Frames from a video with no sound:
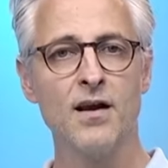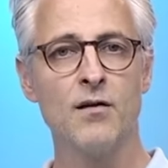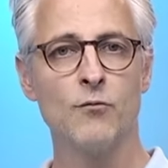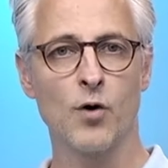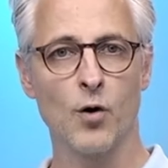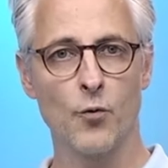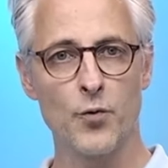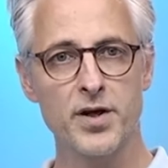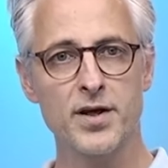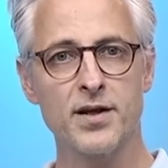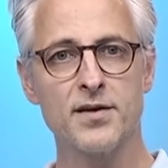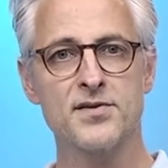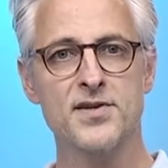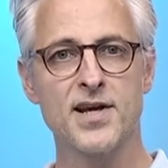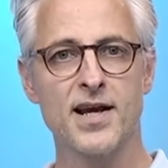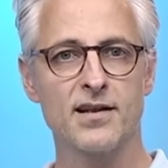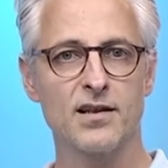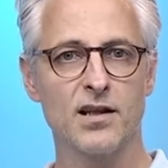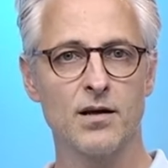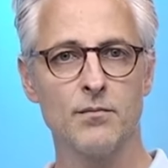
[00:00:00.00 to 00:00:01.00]
where we can
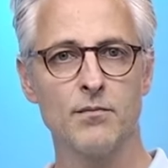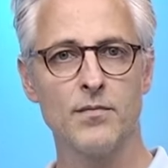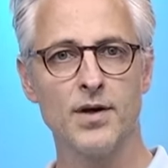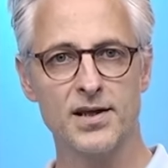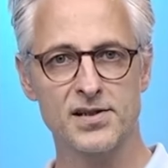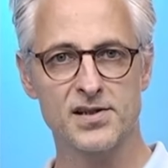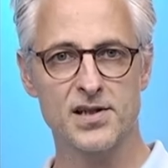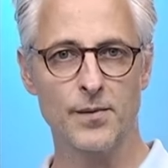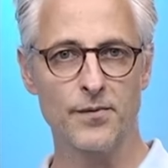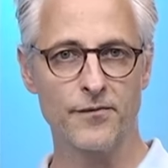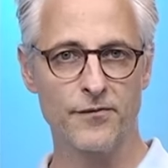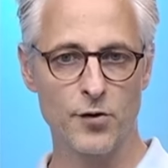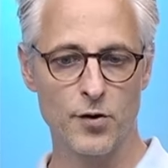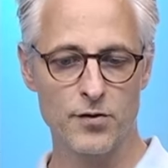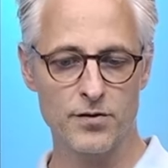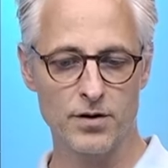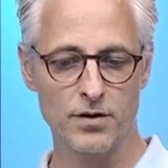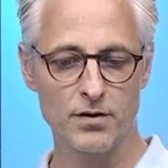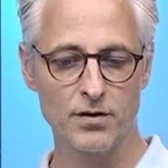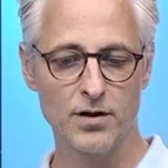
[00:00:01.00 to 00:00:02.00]
take them a step
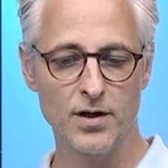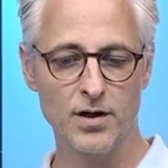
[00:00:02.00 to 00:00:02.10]
further.